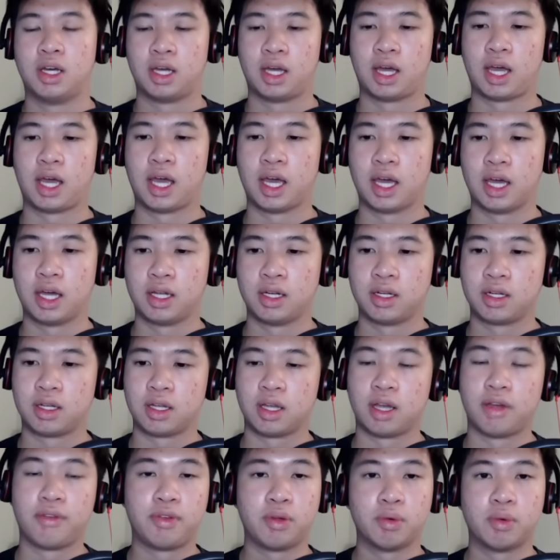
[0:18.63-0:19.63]
And
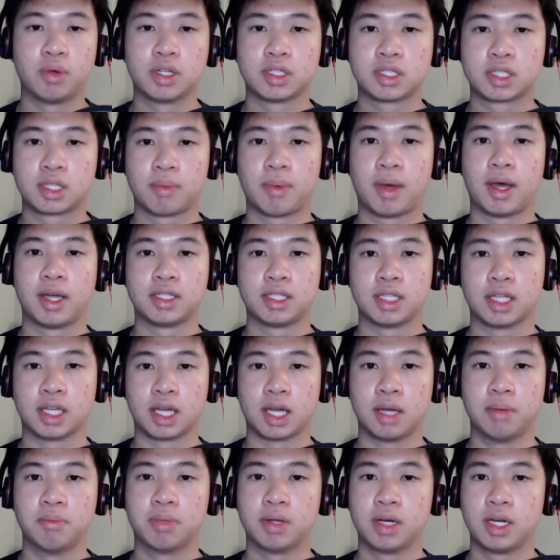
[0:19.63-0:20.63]
if you want to skip ahead to the
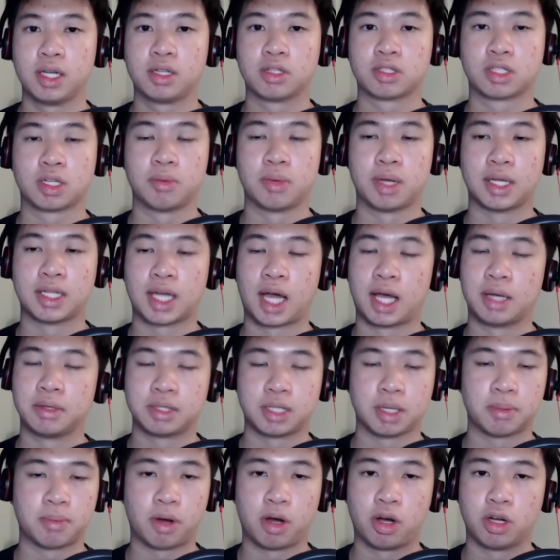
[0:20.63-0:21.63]
gameplay, there's going to be a
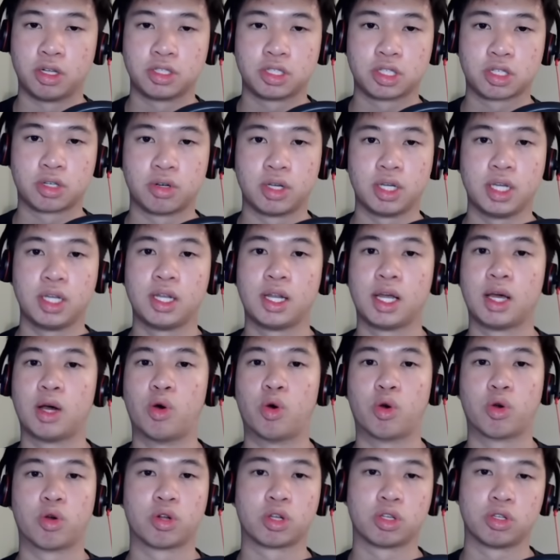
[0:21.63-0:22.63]
timestamp on screen,
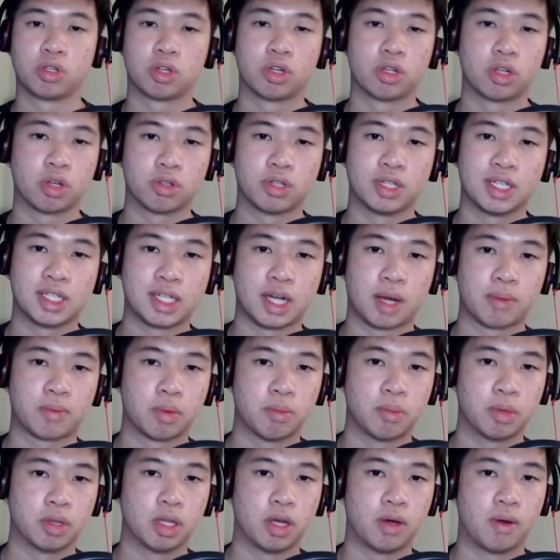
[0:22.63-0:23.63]
or you can go to the chapter
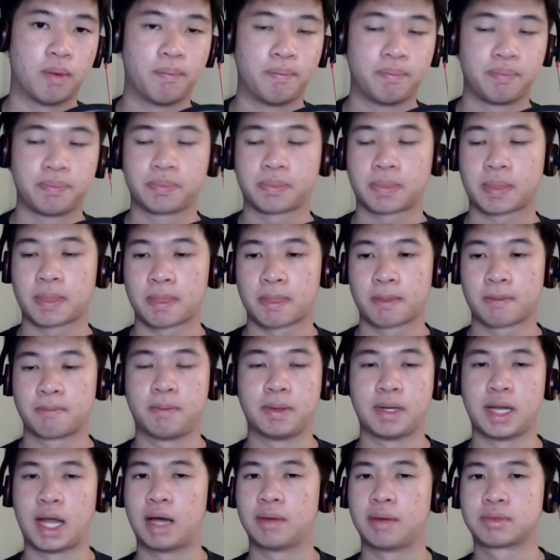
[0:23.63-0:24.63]
below.
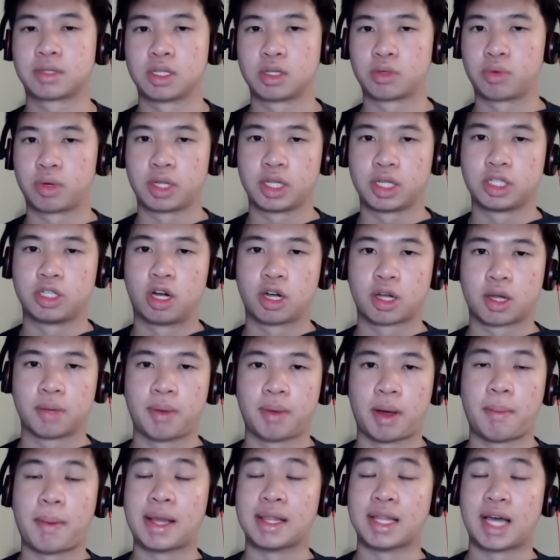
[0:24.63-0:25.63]
But now I'm going to quickly talk
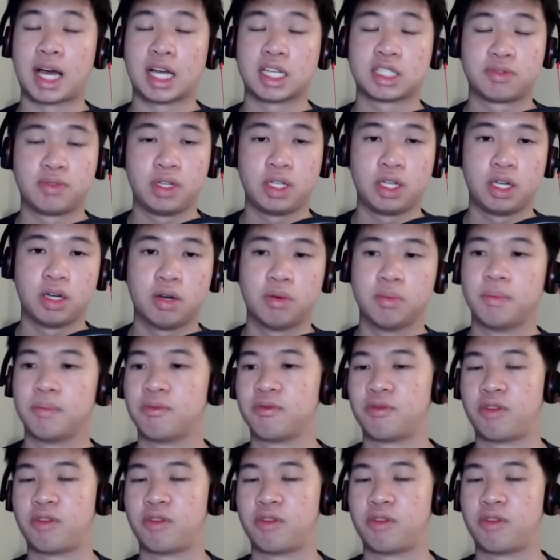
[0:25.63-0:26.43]
about my last video.